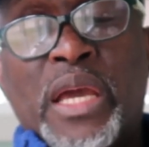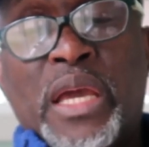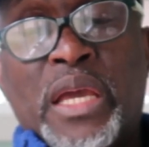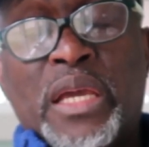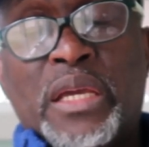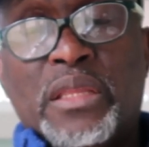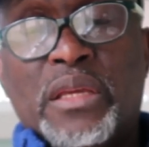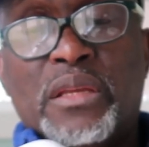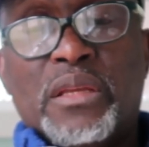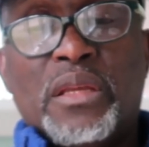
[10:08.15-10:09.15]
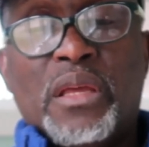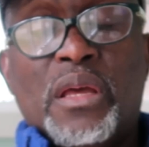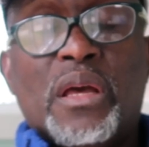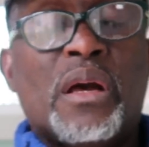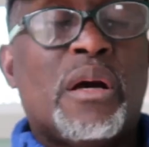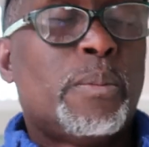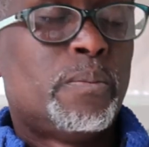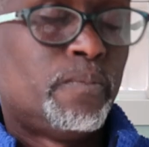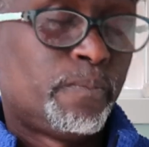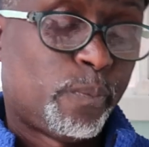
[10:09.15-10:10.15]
and yeah,